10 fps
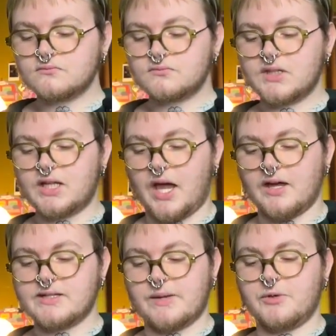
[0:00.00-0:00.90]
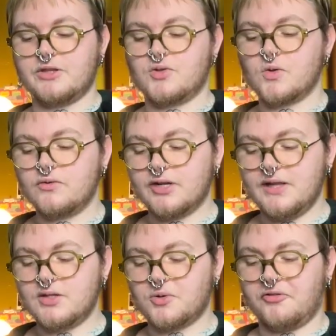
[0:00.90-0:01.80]
yeah, same with the jewelry.
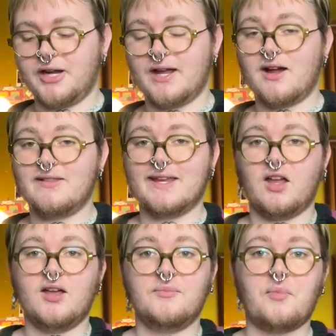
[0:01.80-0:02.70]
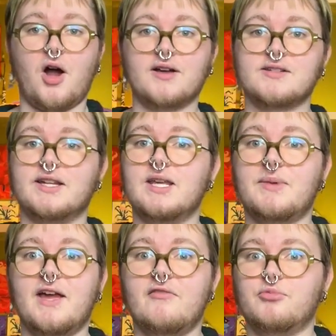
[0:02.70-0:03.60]
The jewelry, I got like a box on
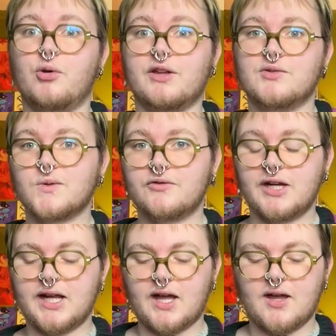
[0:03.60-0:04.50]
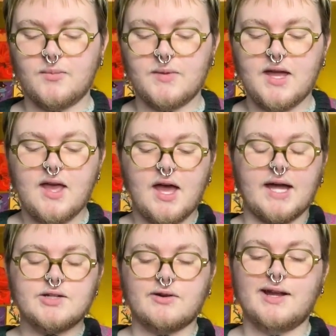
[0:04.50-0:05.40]
eBay of broken jewelry.
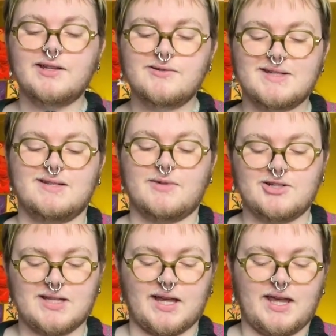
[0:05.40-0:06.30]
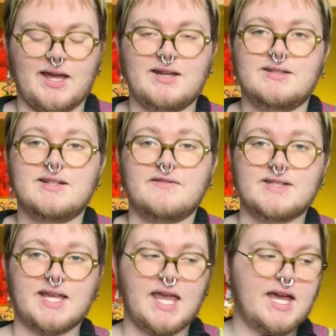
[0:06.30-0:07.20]
I try and use as much secondhand stuff
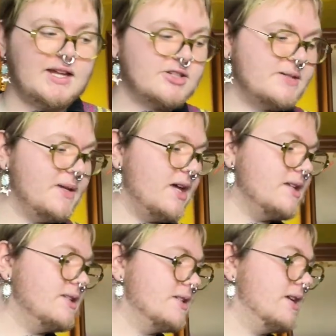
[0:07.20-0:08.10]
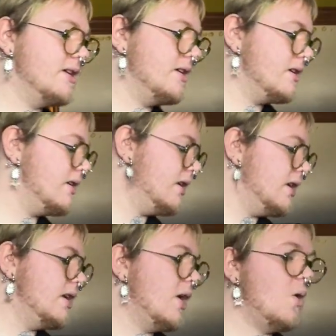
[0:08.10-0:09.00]
as I can just because
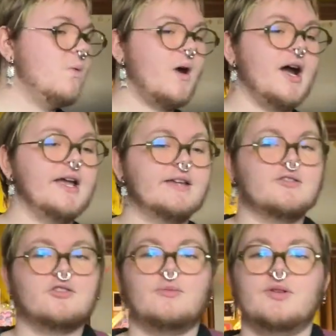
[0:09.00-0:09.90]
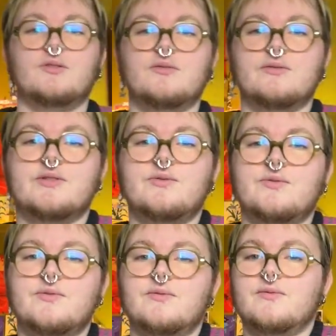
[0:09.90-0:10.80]
why contribute
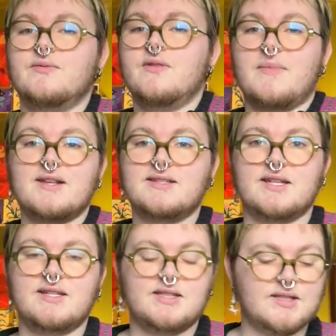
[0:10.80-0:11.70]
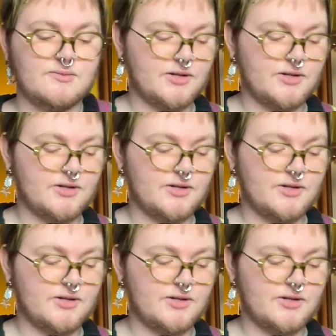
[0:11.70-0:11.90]
to the mess that is this